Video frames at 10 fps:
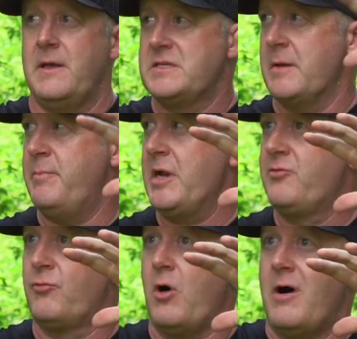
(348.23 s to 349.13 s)
There's a
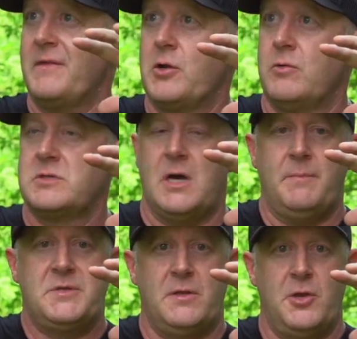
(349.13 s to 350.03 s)
big draw that goes
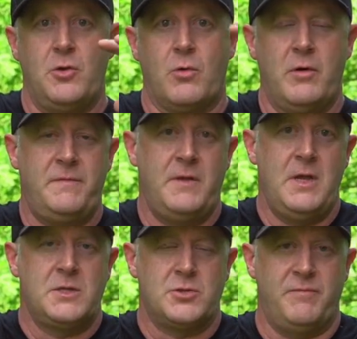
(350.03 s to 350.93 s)
up to the north.
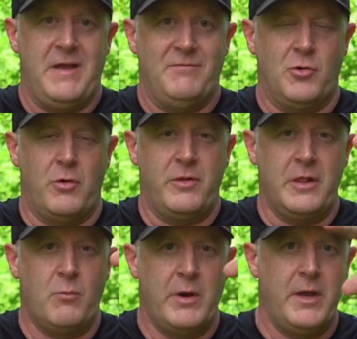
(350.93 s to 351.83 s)
So if we have
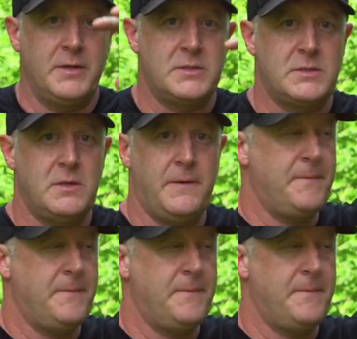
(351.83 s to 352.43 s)
northerly winds,